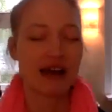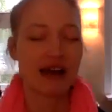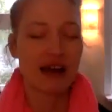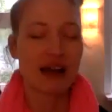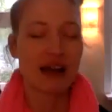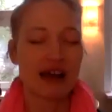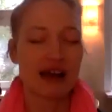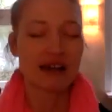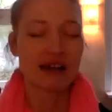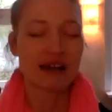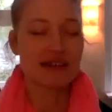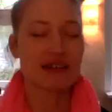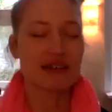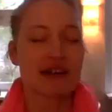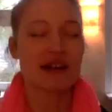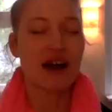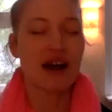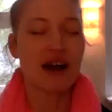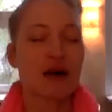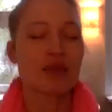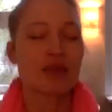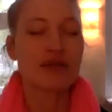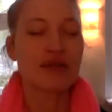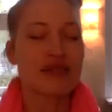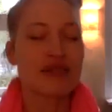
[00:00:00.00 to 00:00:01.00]
And
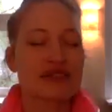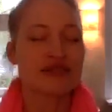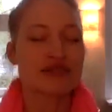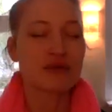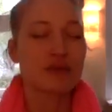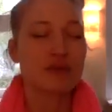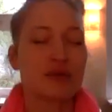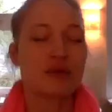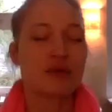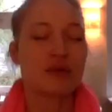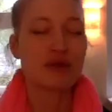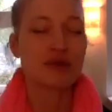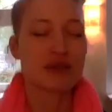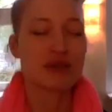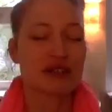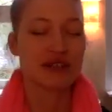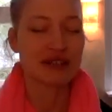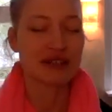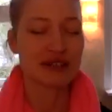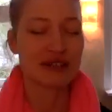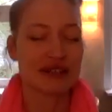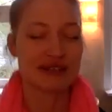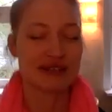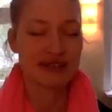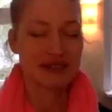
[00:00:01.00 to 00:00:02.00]
allow this
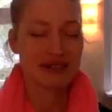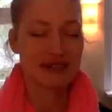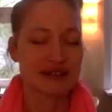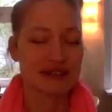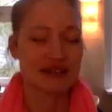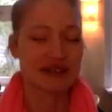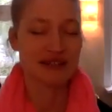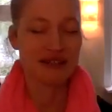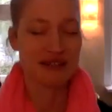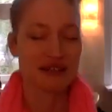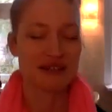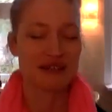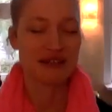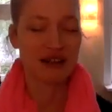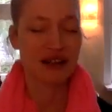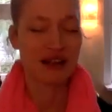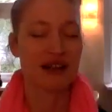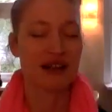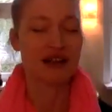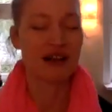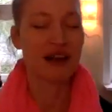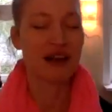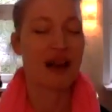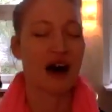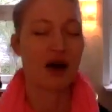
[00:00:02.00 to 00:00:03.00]
woundedness.
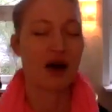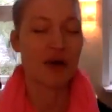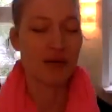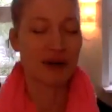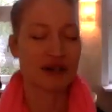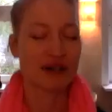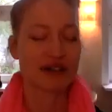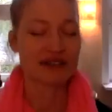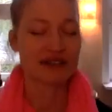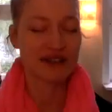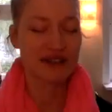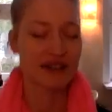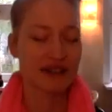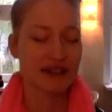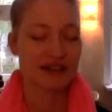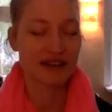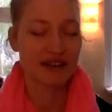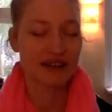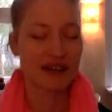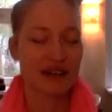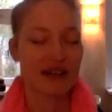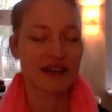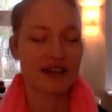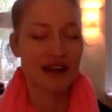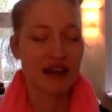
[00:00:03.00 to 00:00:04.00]
Allow it.
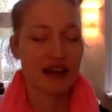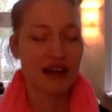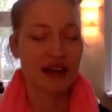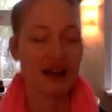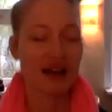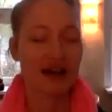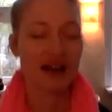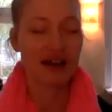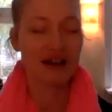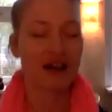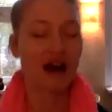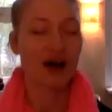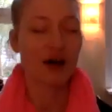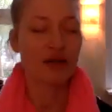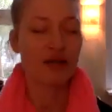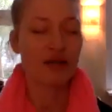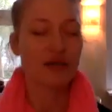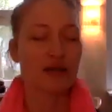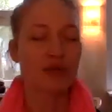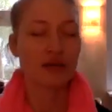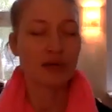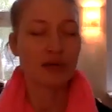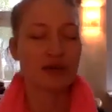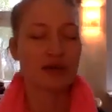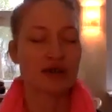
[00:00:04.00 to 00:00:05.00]
Allow the
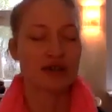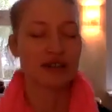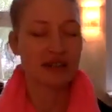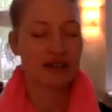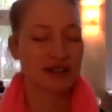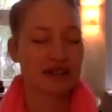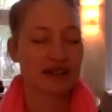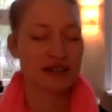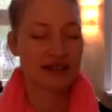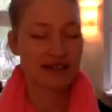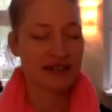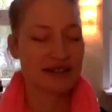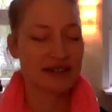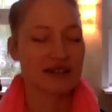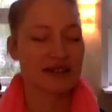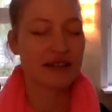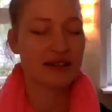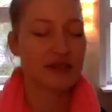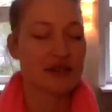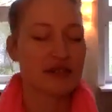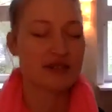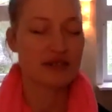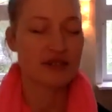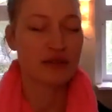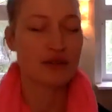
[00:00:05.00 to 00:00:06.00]
woundedness. Here
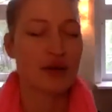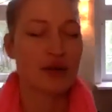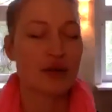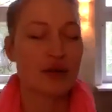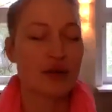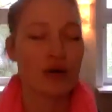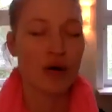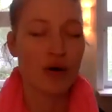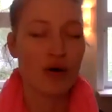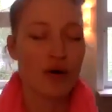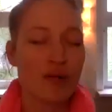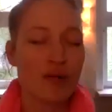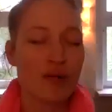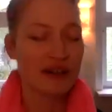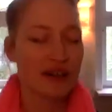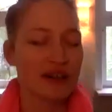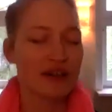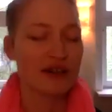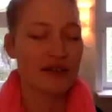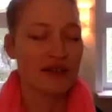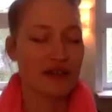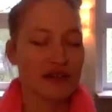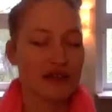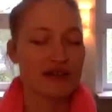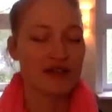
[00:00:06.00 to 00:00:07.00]
is nobody
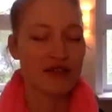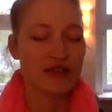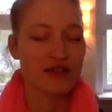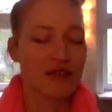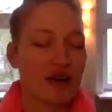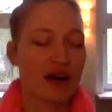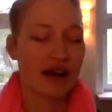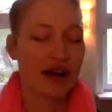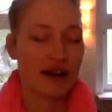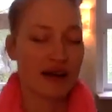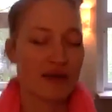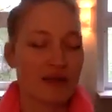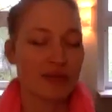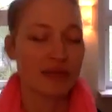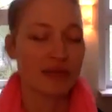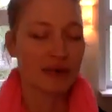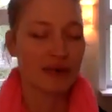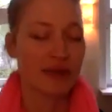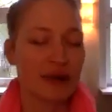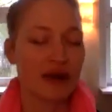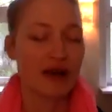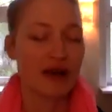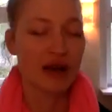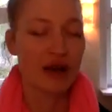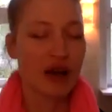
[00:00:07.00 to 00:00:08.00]
in this tribe
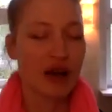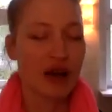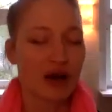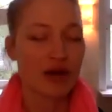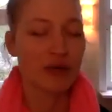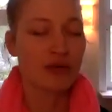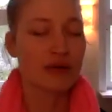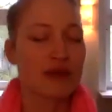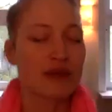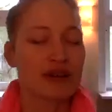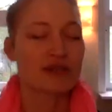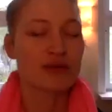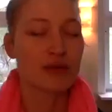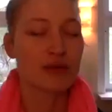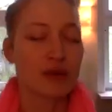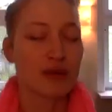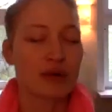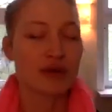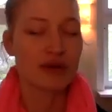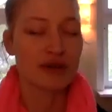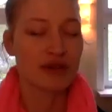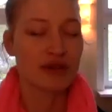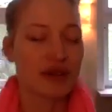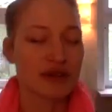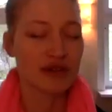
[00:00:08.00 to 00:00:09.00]
who isn't
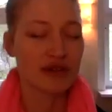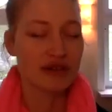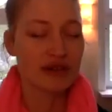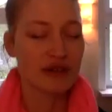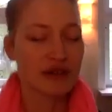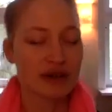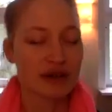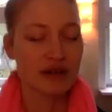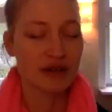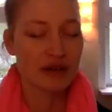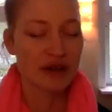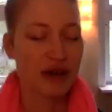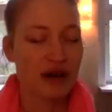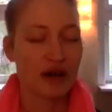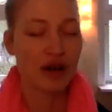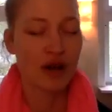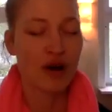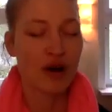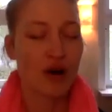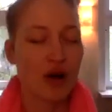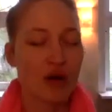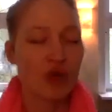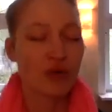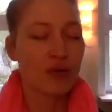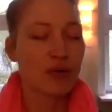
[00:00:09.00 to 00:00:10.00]
wounded,
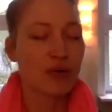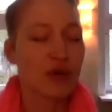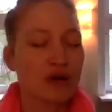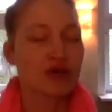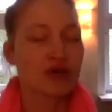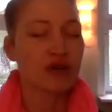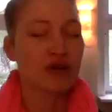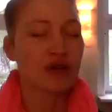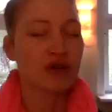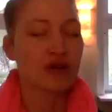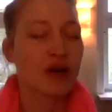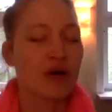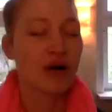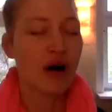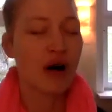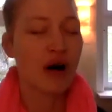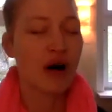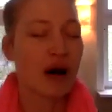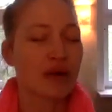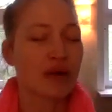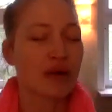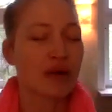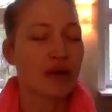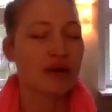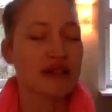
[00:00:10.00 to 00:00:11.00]
who wouldn't know
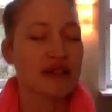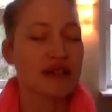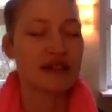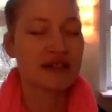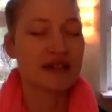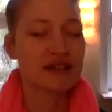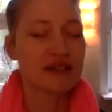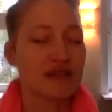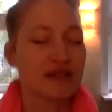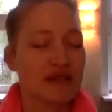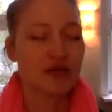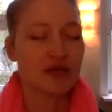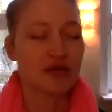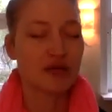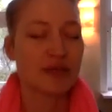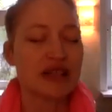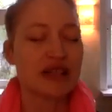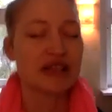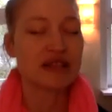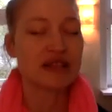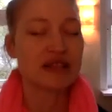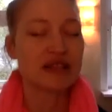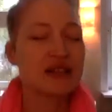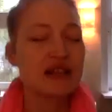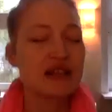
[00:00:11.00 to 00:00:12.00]
how it is to
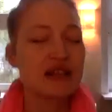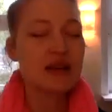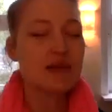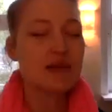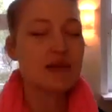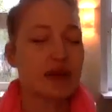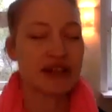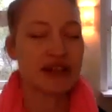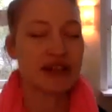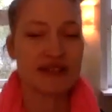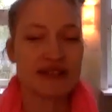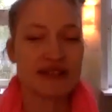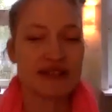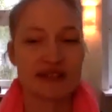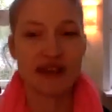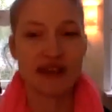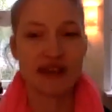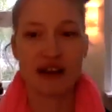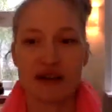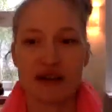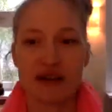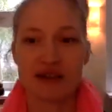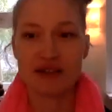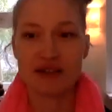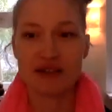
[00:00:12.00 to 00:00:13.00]
be deeply
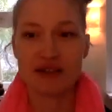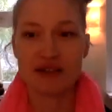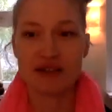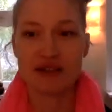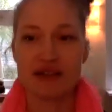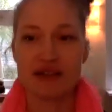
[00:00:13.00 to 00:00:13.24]
scared.